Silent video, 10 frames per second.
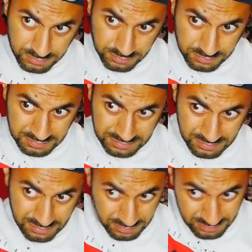
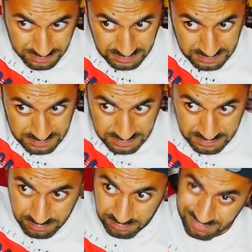
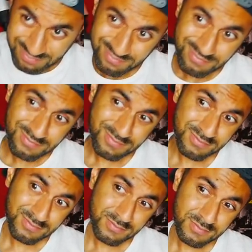
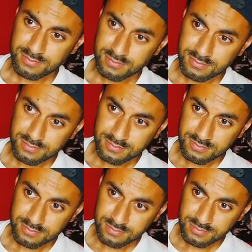
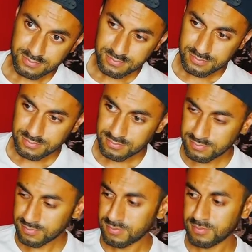
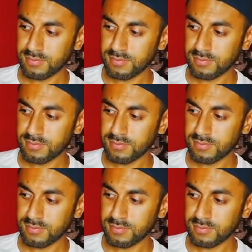[no speech]